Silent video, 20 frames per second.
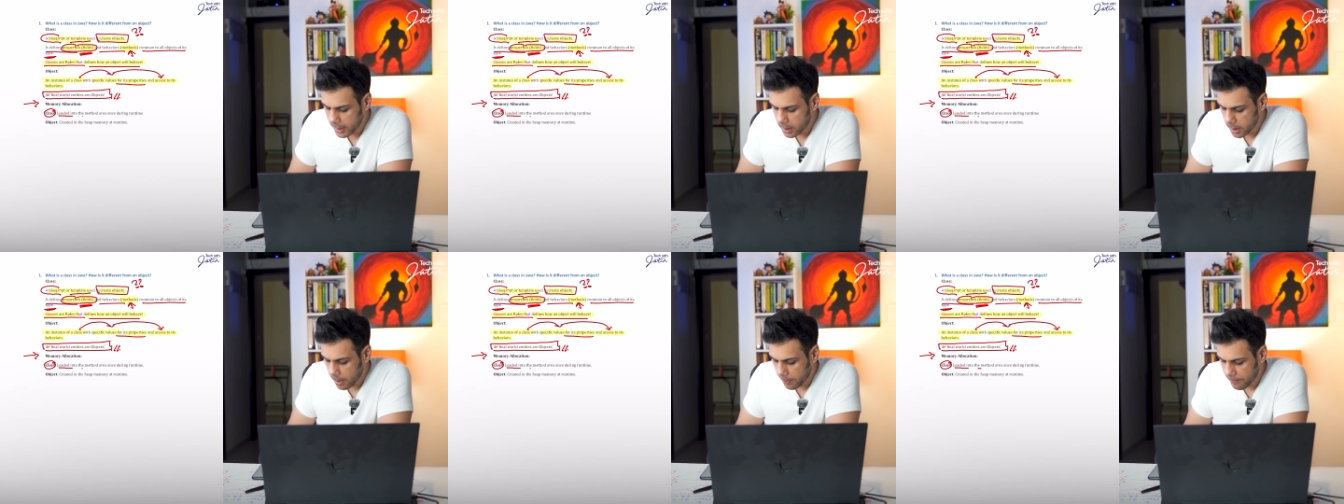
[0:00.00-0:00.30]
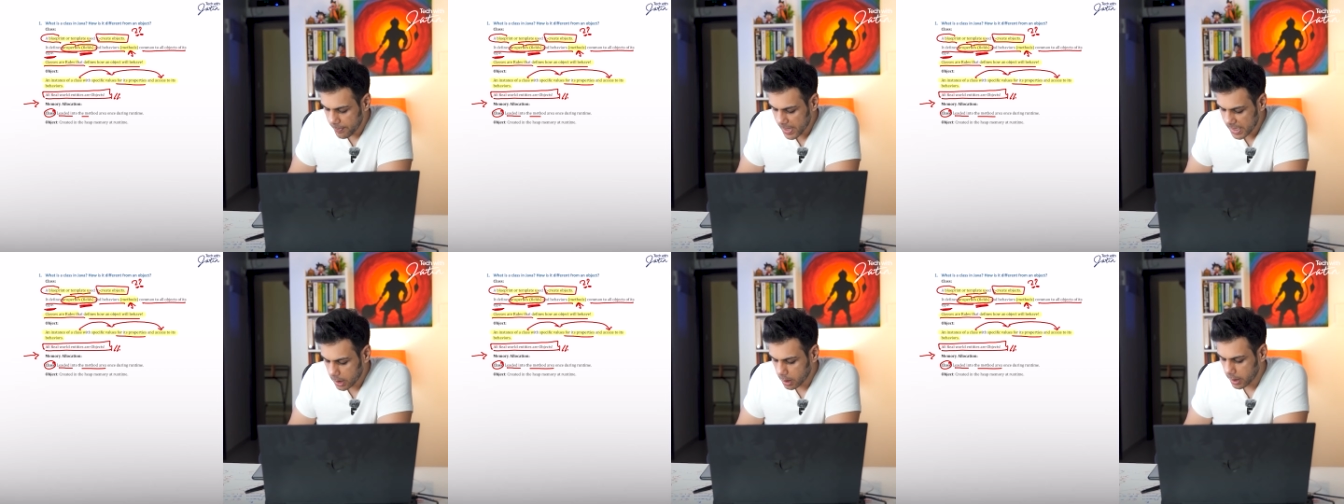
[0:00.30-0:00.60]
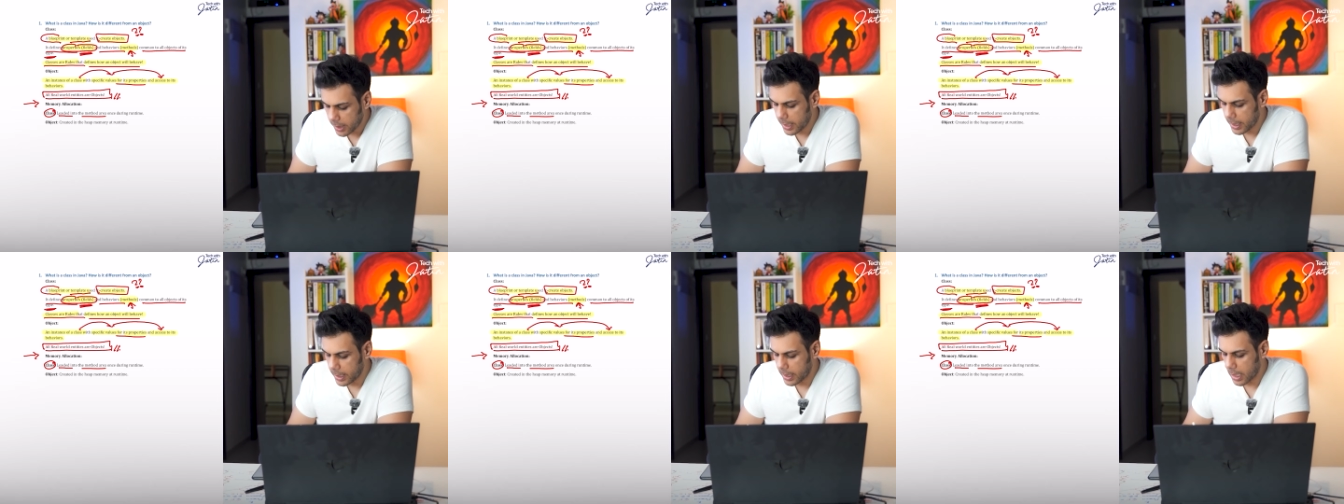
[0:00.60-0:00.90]
in the
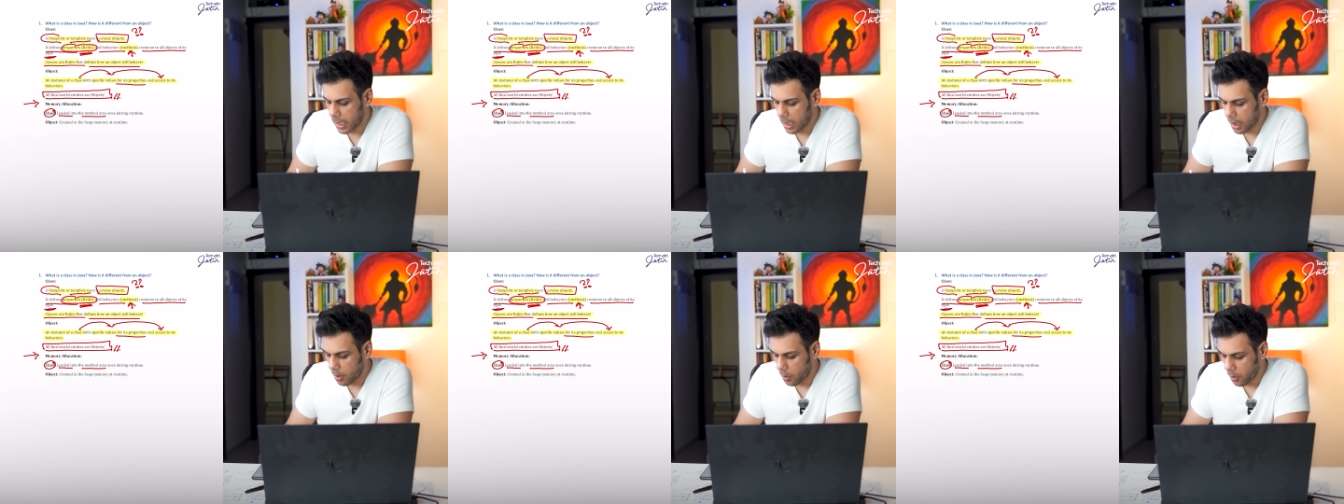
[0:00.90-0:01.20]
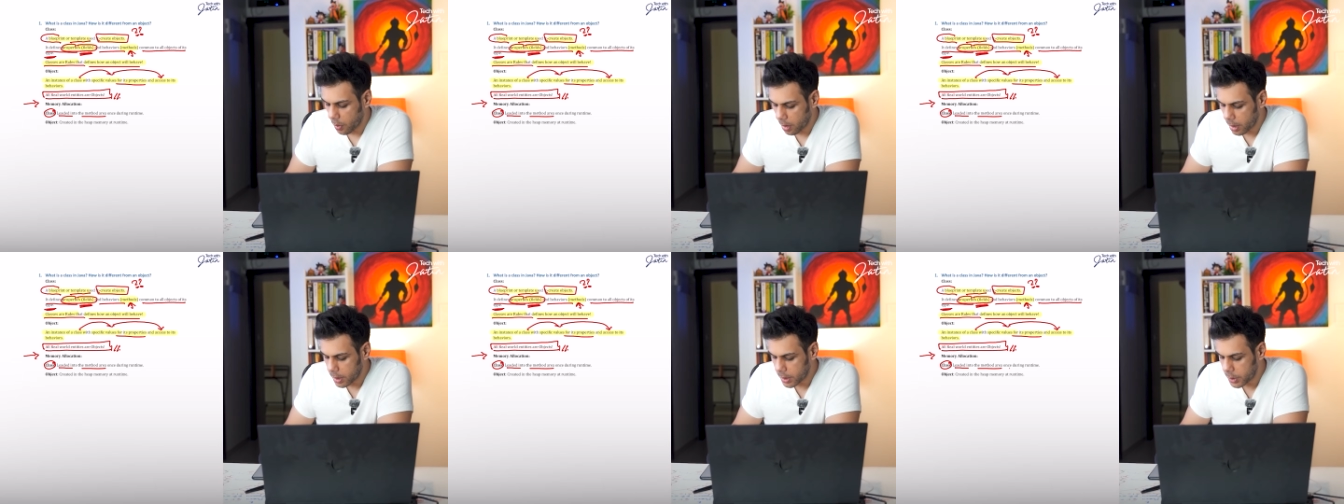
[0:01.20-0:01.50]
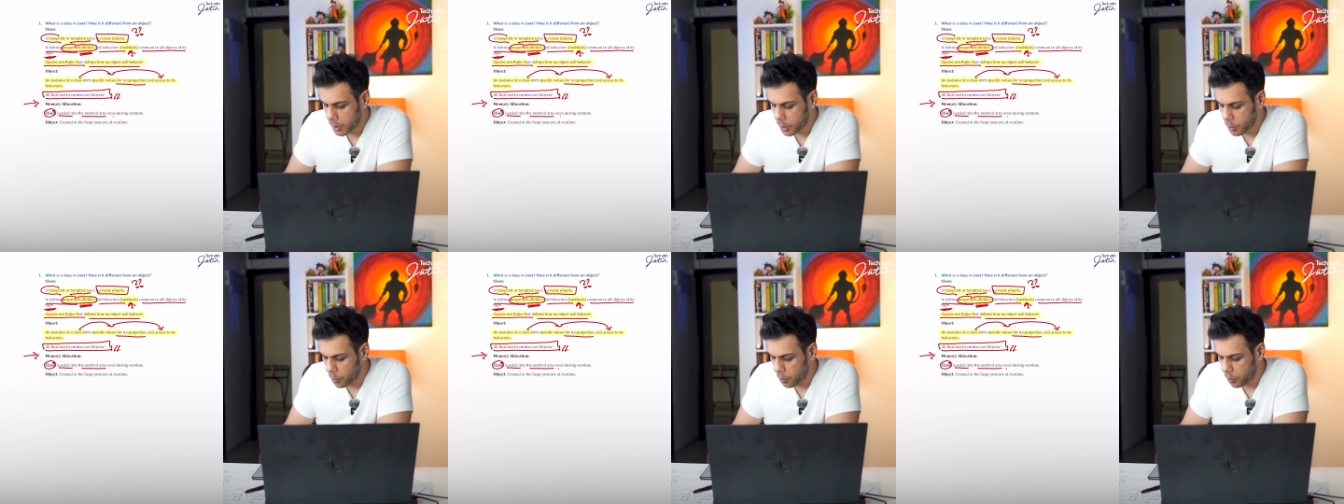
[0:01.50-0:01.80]
method area
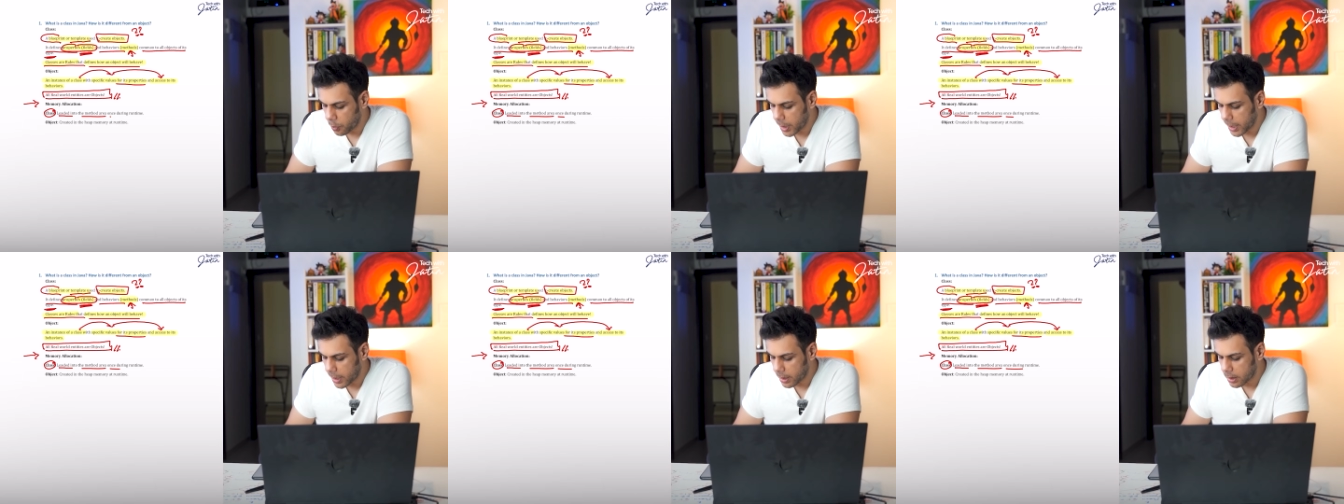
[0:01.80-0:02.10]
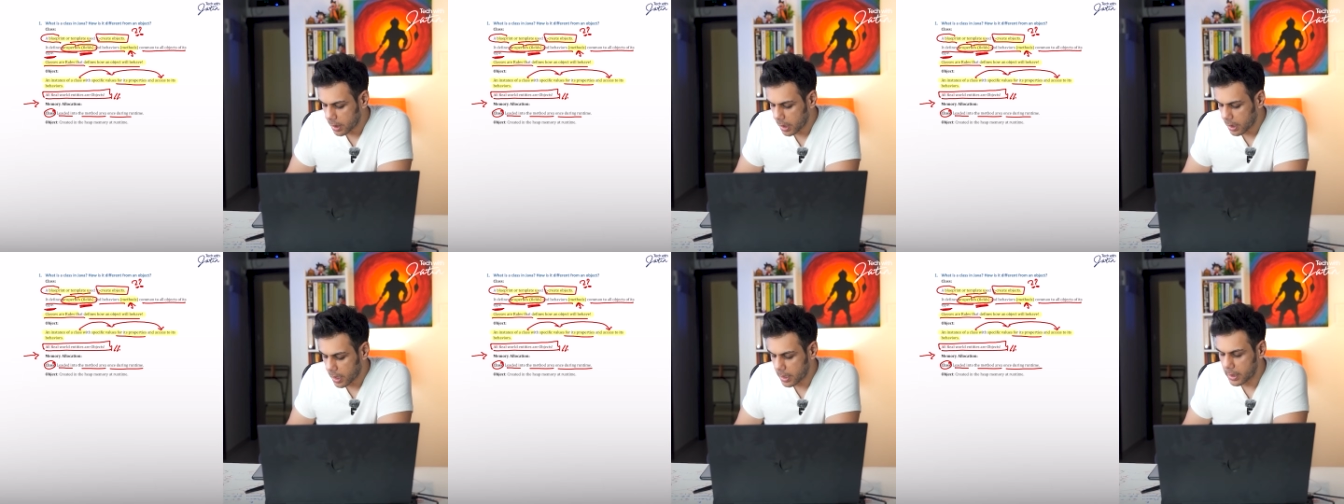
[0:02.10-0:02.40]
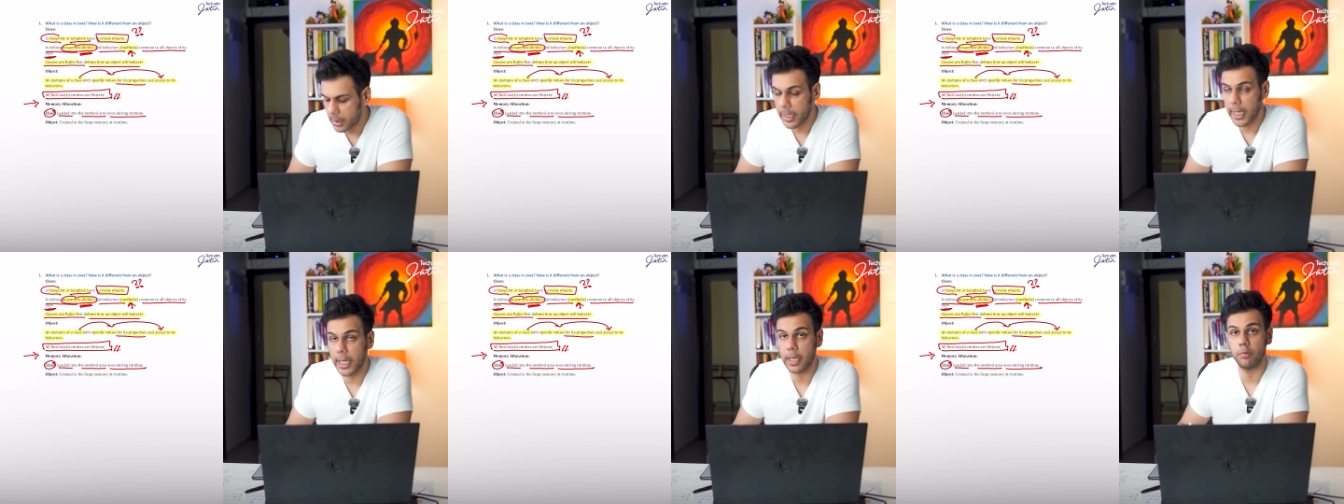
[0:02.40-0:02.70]
during the
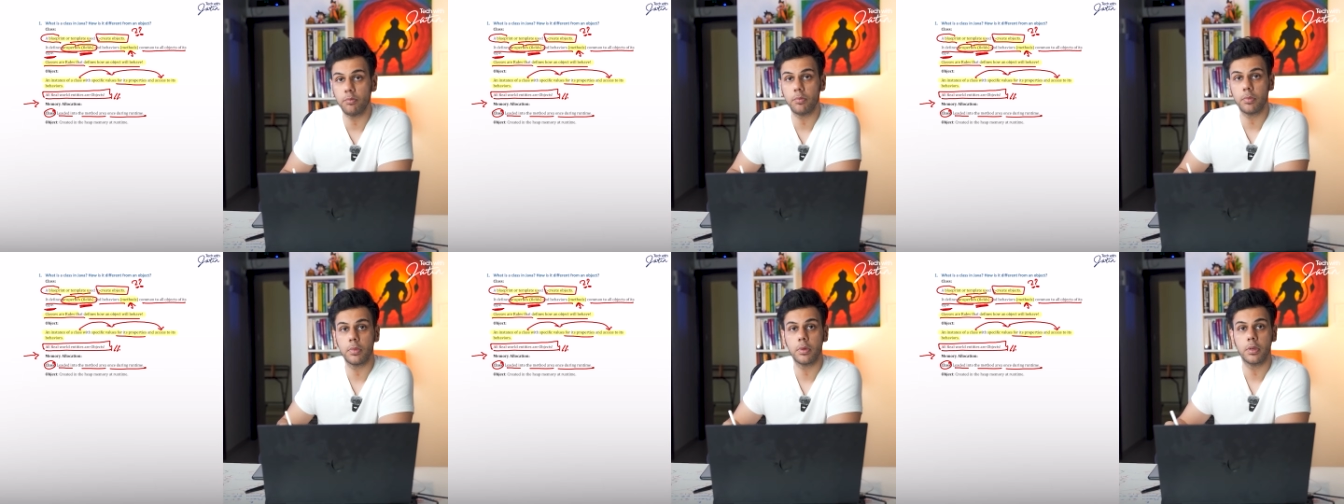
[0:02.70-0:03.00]
runtime.